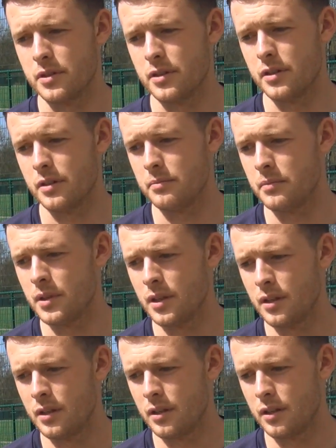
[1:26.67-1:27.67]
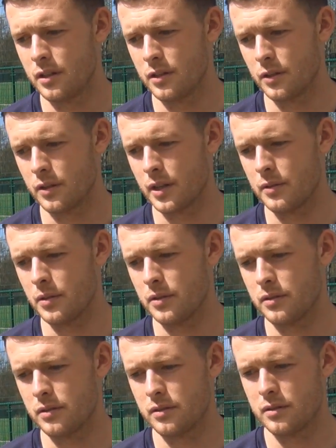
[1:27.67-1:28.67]
Um, you know, they were
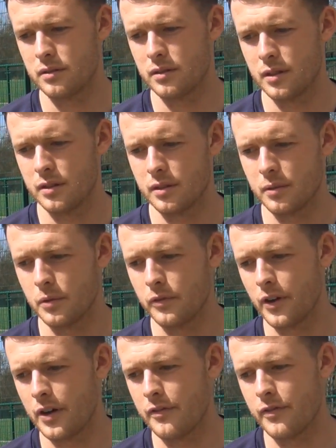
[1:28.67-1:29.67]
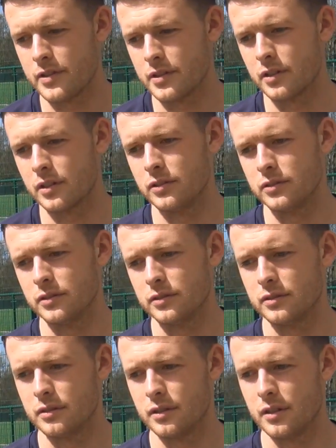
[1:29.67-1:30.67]
they were very physical
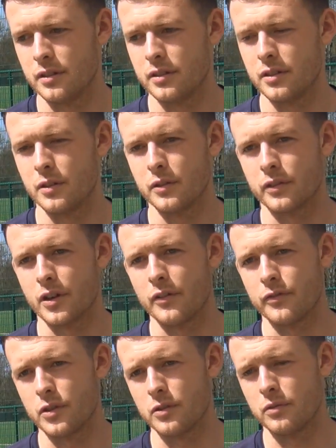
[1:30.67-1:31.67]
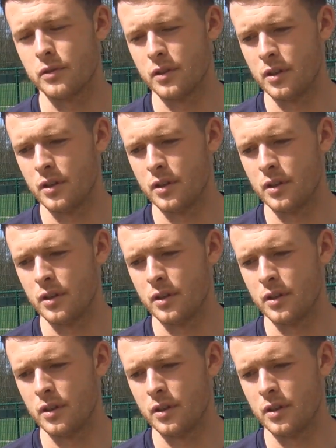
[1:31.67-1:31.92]
and and you know we've got a few